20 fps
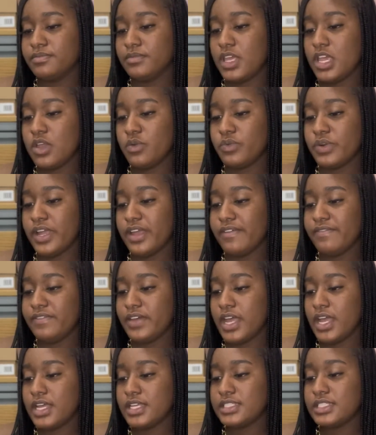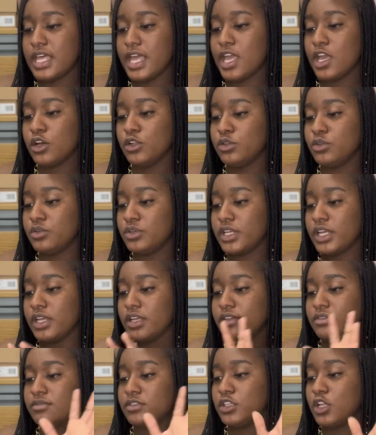In red phase, they
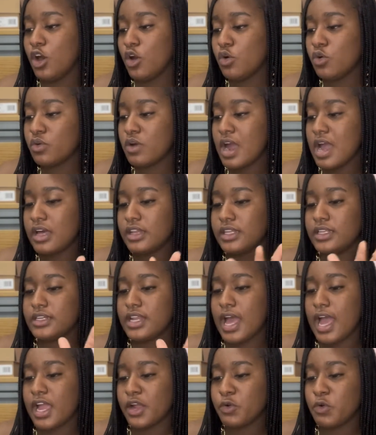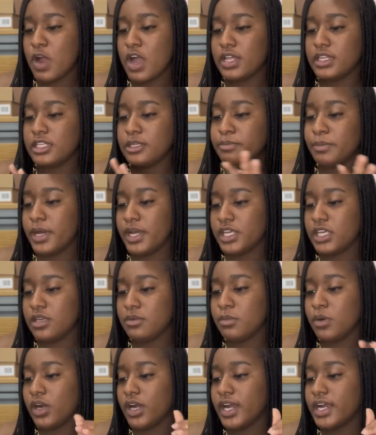included low crawling, high crawling,
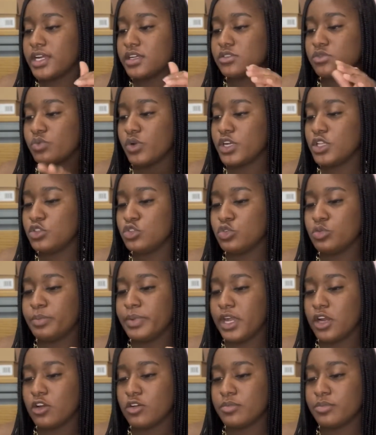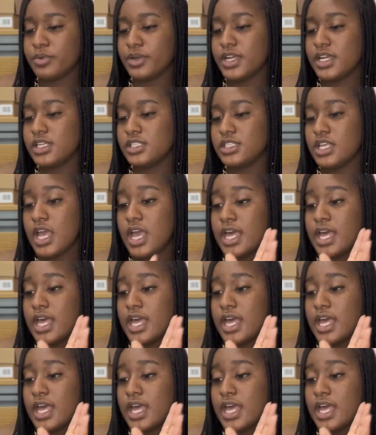monkey bars, running through barrel bricks,